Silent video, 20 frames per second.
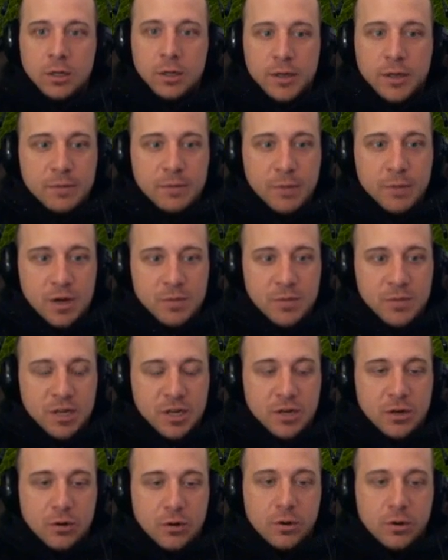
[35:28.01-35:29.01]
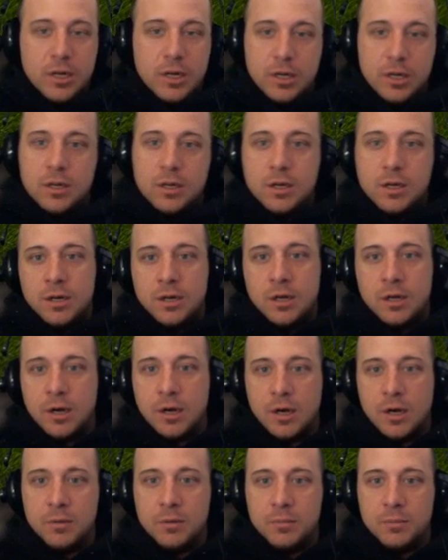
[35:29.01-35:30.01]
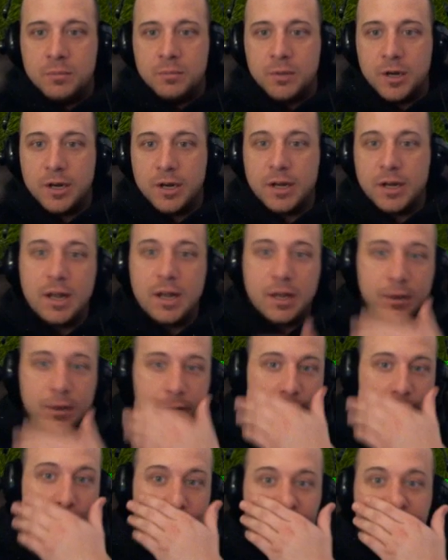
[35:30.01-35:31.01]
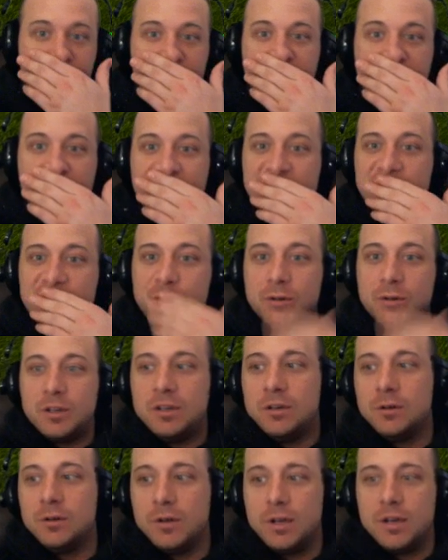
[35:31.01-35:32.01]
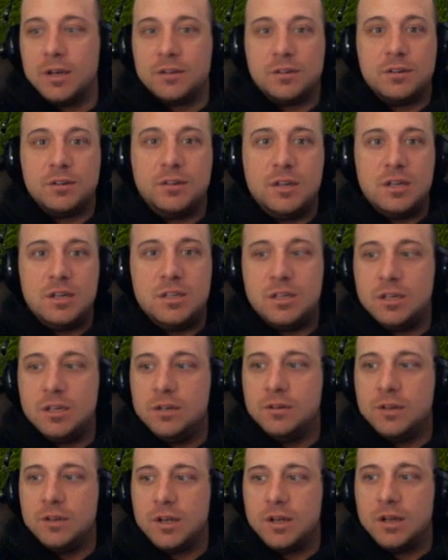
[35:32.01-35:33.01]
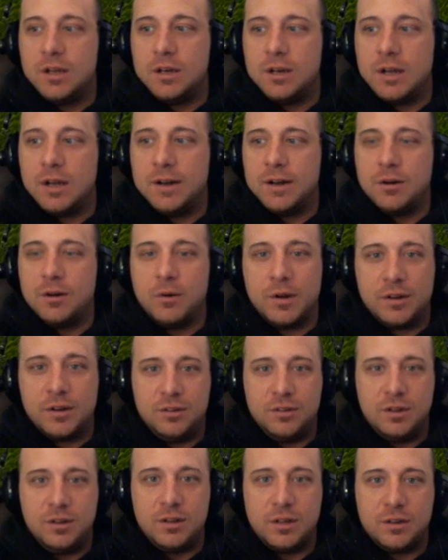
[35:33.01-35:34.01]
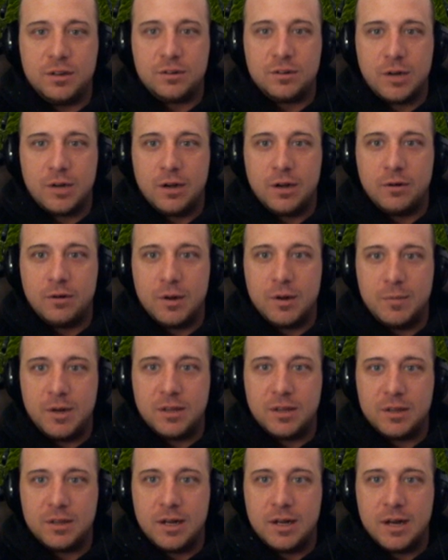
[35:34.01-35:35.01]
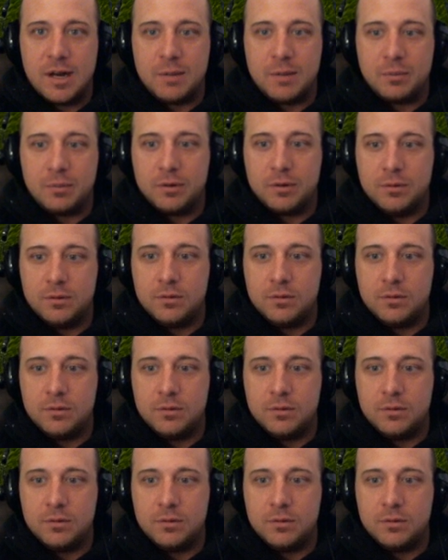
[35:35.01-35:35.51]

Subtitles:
It might be annoying, but again, the only thing that that's really doing is teaching you that I don't want to see this, so how do I make that happen?